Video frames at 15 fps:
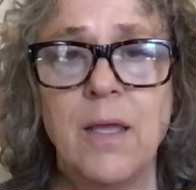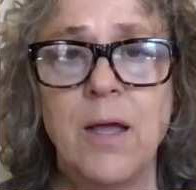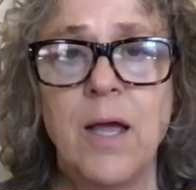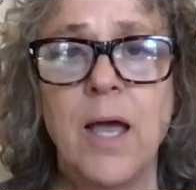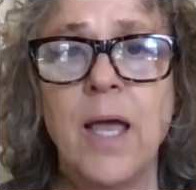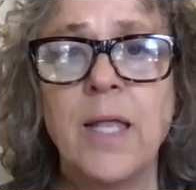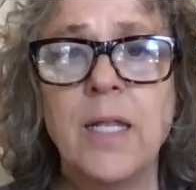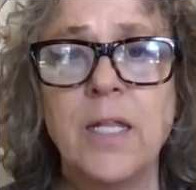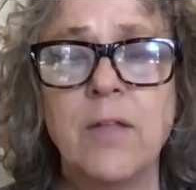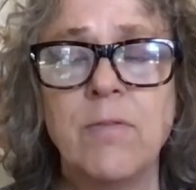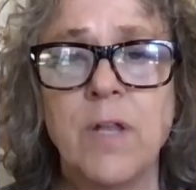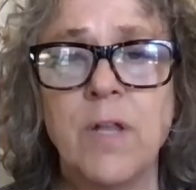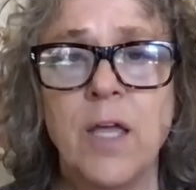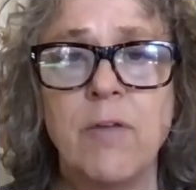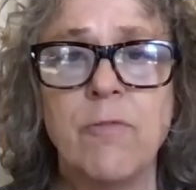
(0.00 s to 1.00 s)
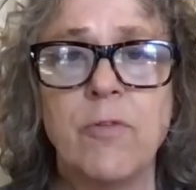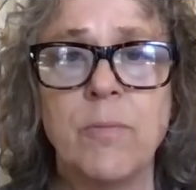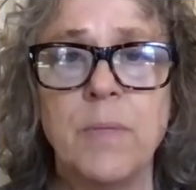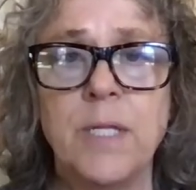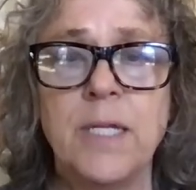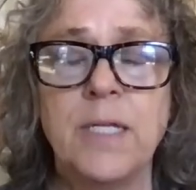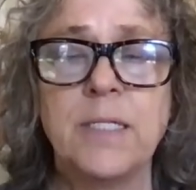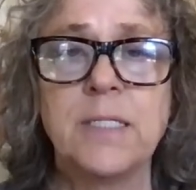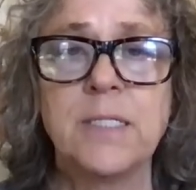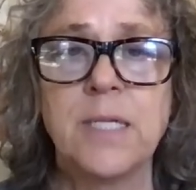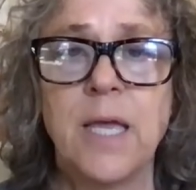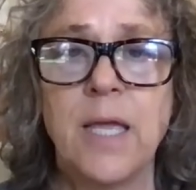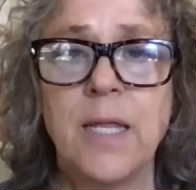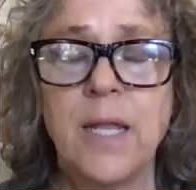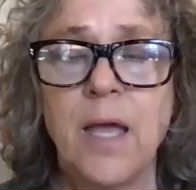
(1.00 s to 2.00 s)
I live life from the
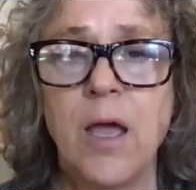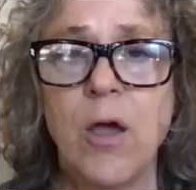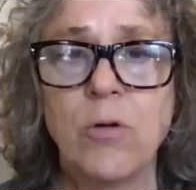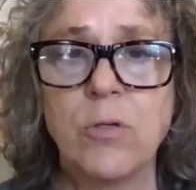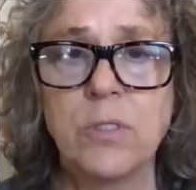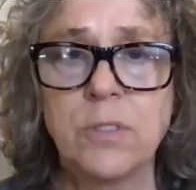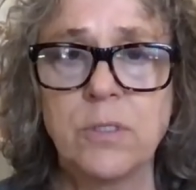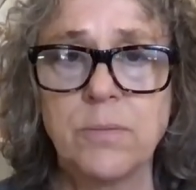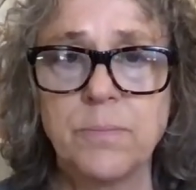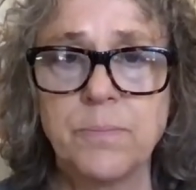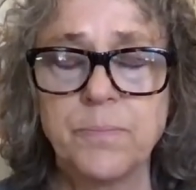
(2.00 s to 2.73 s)
inside out.